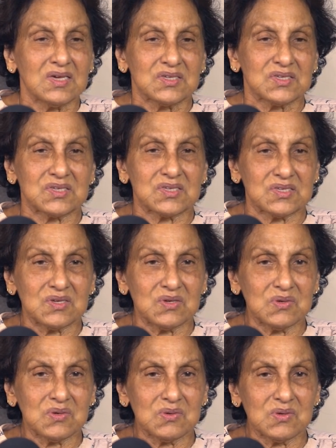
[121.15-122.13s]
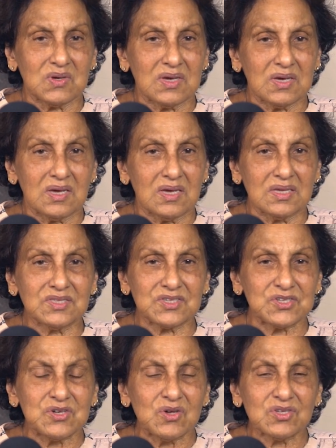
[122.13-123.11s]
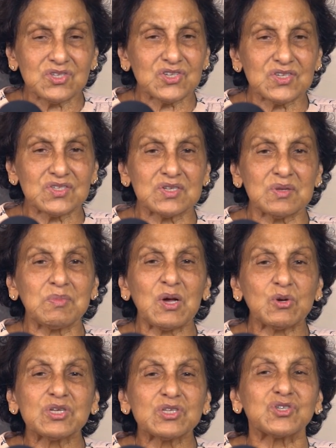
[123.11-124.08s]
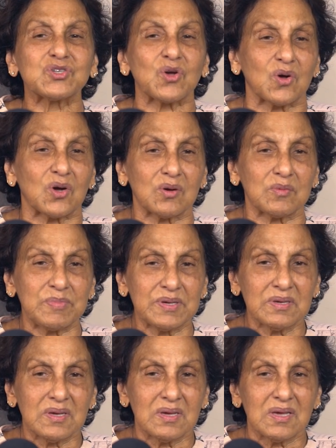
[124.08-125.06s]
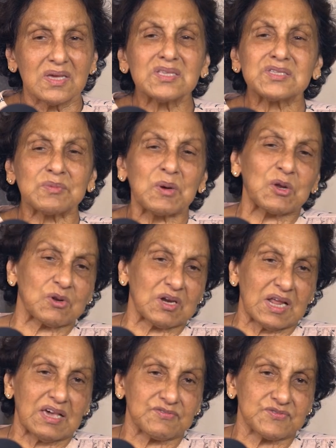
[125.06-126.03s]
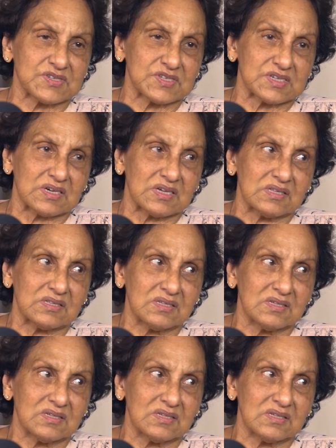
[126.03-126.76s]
So it's not just about a job, it's about a lifestyle.